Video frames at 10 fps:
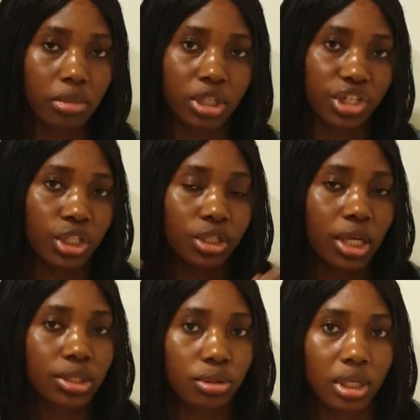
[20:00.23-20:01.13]

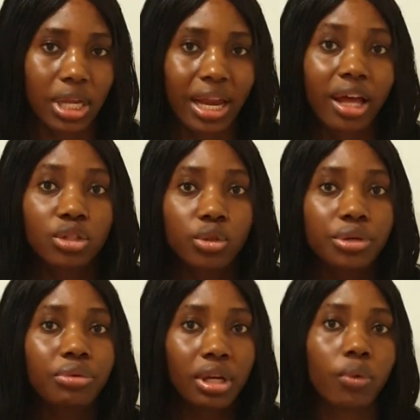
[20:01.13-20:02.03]
international students that are
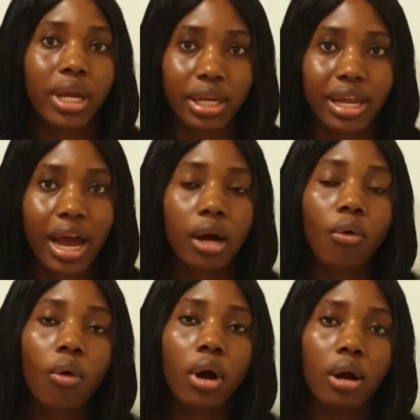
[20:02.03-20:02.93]
doing really well in their
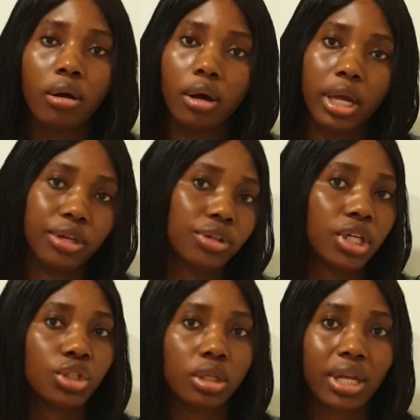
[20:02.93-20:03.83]

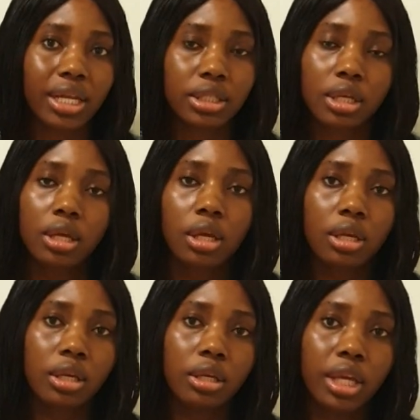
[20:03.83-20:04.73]
education, that
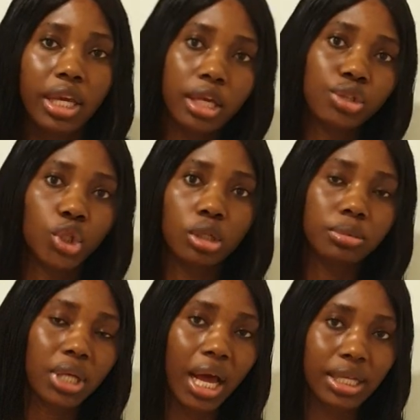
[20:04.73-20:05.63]
they get
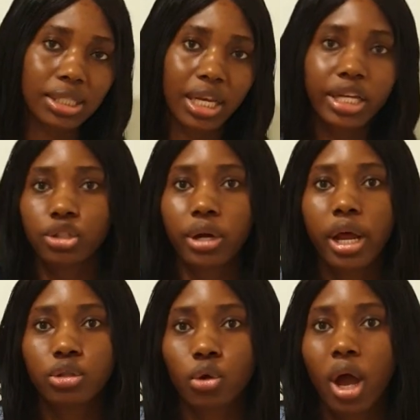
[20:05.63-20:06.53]
jobs as
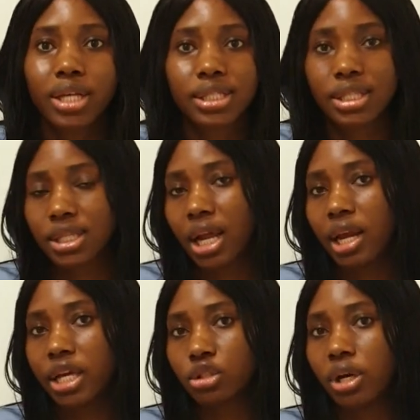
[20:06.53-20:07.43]
lecturers or assistant
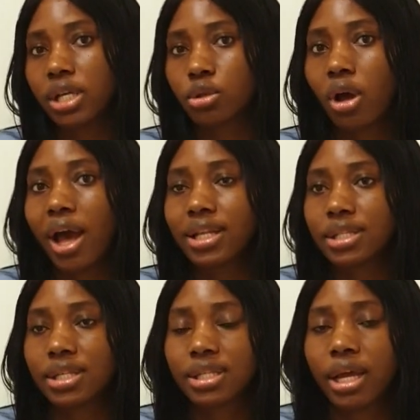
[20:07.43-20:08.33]
lecturers or
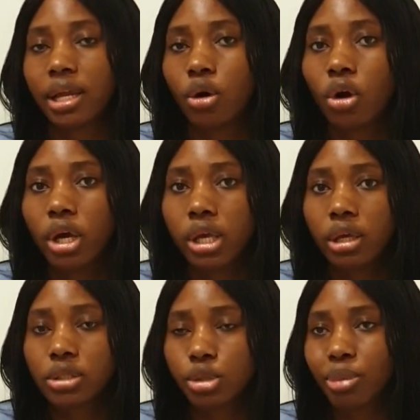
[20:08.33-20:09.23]
assistant or
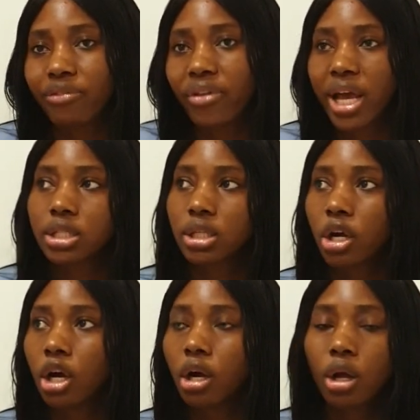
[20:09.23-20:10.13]
a
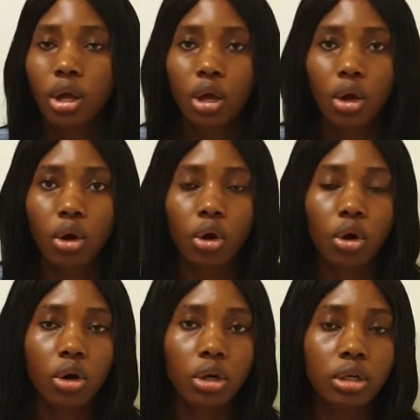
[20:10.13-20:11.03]
supervisor
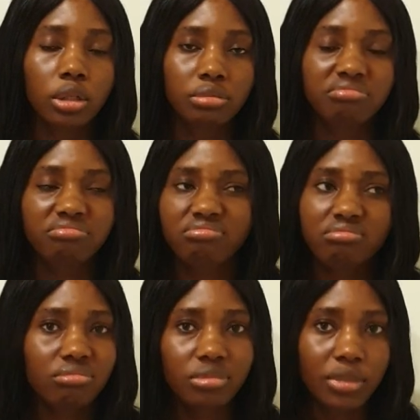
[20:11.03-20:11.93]
or
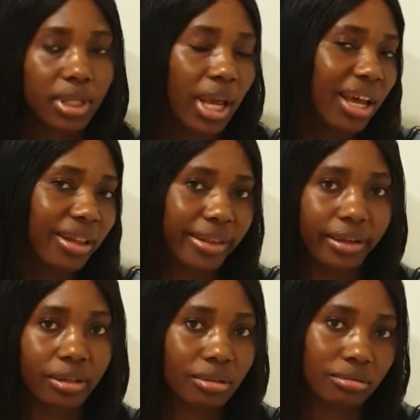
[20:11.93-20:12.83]
anything.